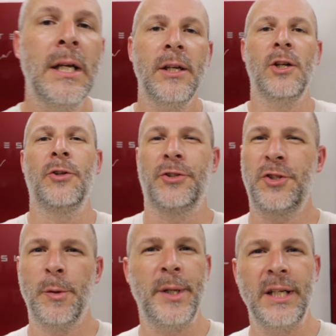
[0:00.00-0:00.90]
You know, there's
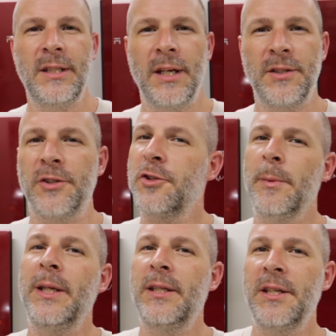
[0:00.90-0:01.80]
so many, there's so
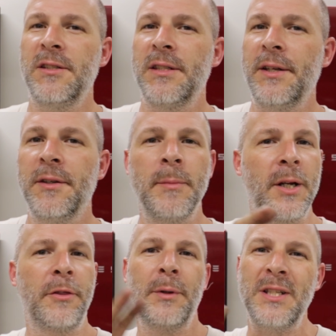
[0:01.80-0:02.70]
many Teslas out there,
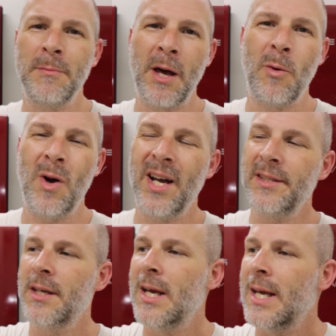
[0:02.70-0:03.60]
Model 3s and Model Ys,